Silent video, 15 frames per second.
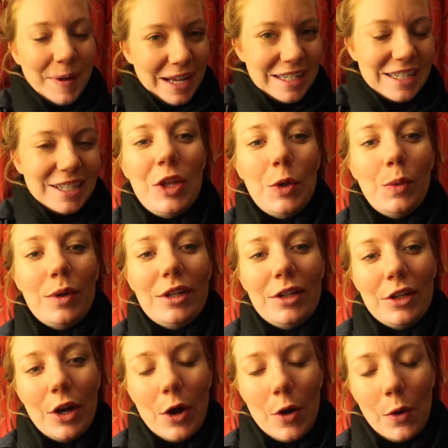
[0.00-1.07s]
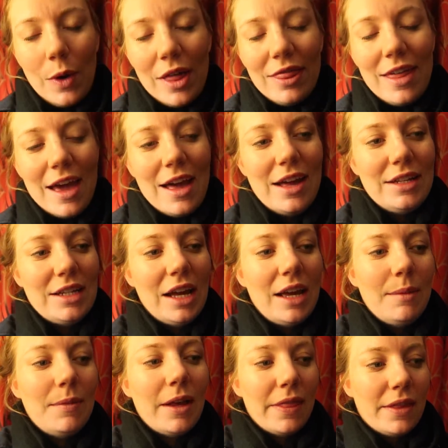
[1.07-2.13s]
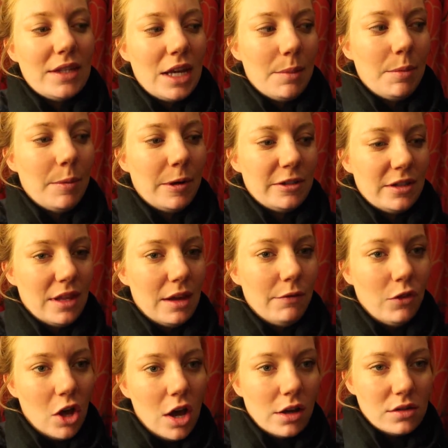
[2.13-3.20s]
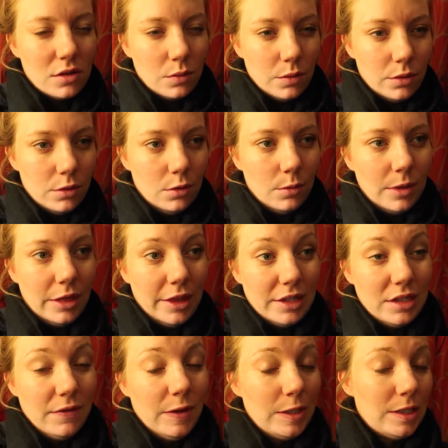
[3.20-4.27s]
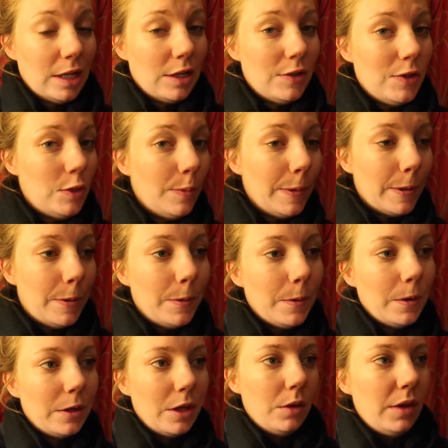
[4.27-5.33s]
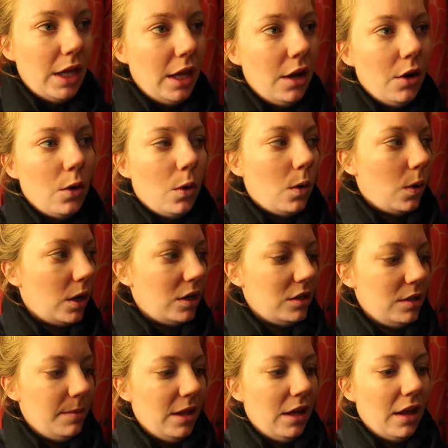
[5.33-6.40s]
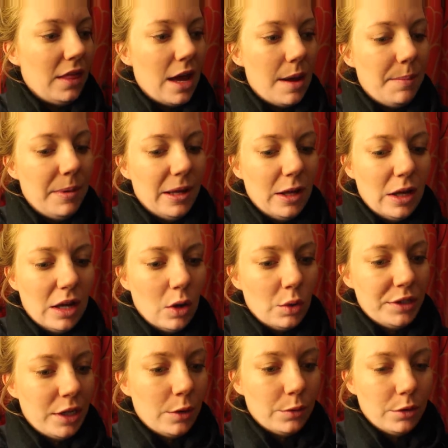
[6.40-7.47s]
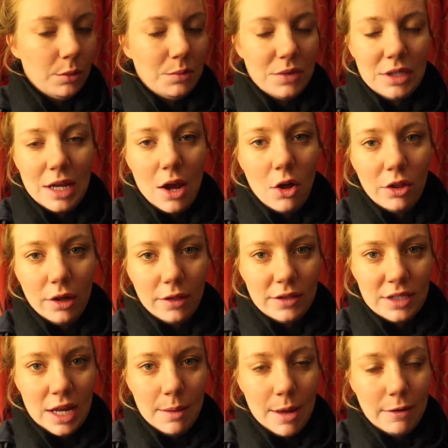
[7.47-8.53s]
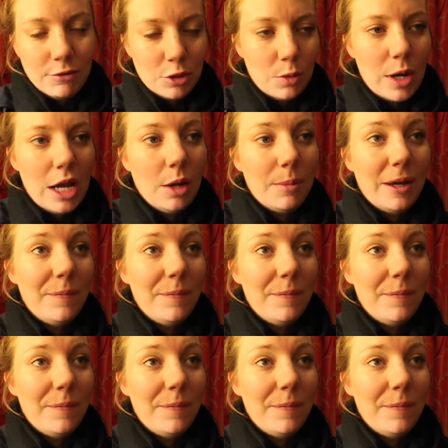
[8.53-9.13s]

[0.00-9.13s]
But you would know that I'm not the type of person that vlogs a room unless if it's like super cool, unique, or something like that. But hotel rooms, they all look the same after a while.